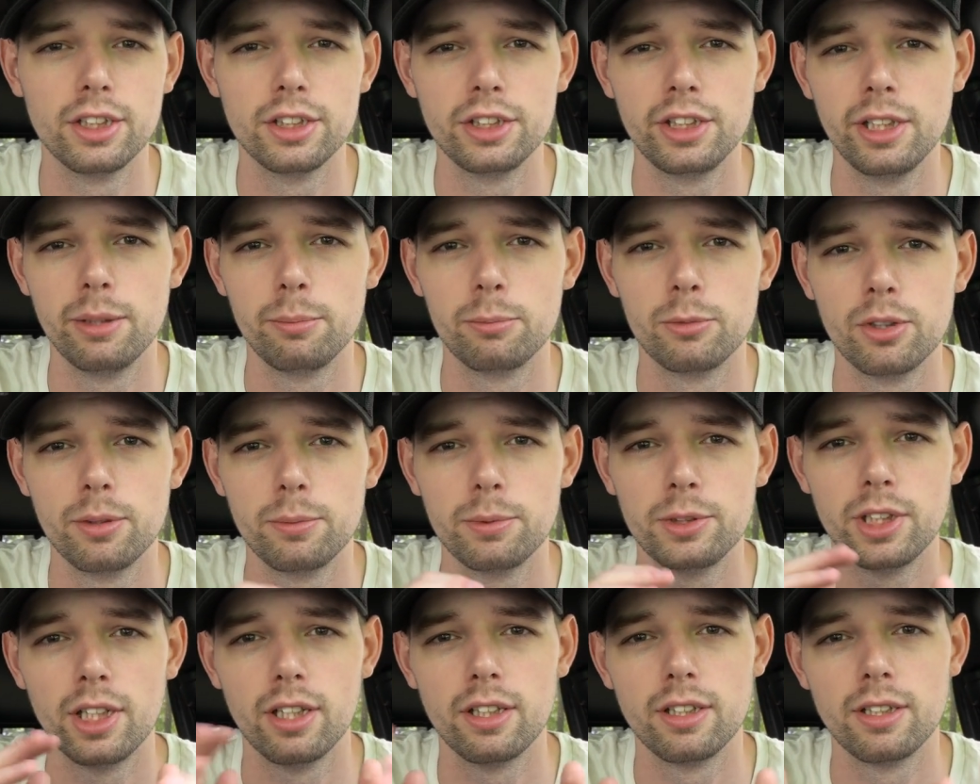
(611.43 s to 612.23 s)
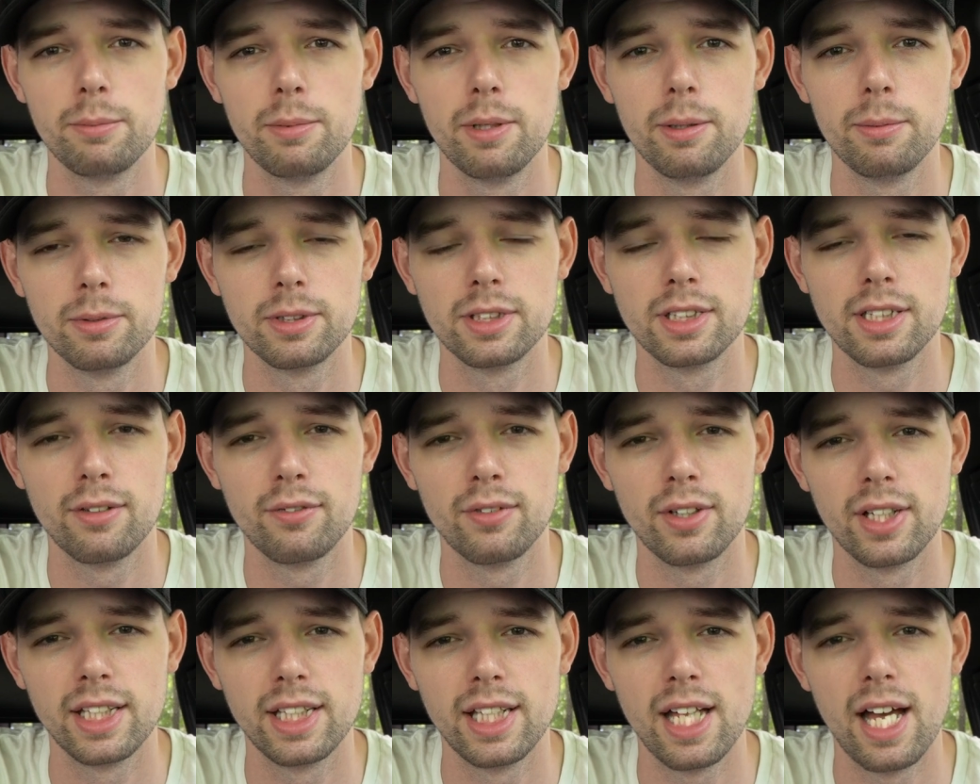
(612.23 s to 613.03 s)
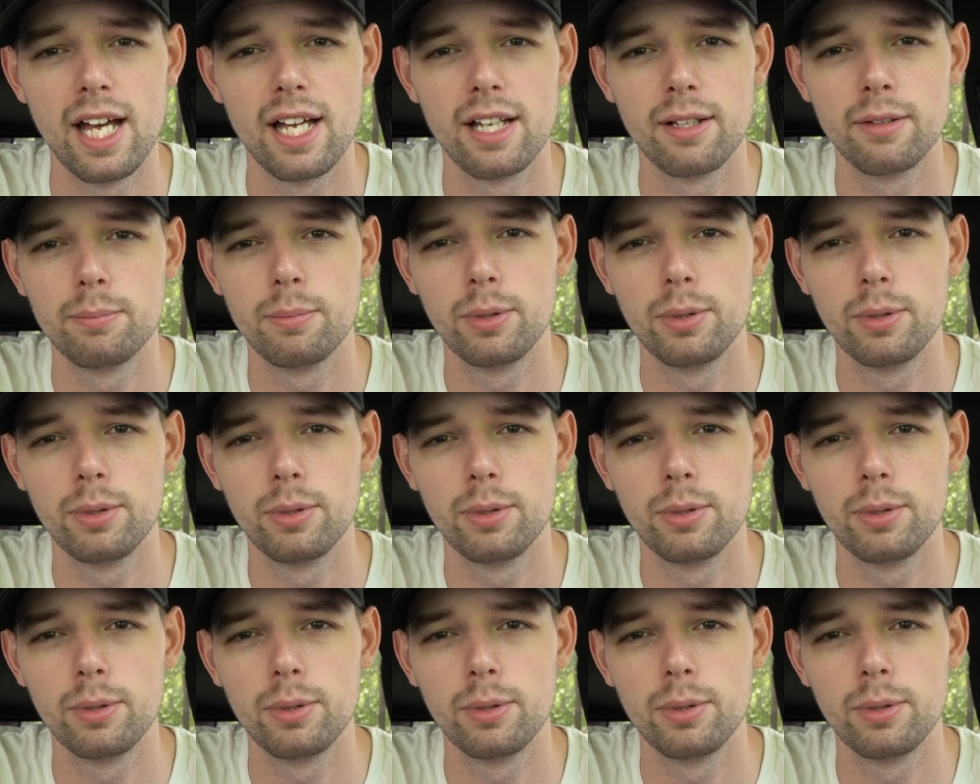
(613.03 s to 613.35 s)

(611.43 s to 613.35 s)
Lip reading: Jeep group, share it to people, stuff like that,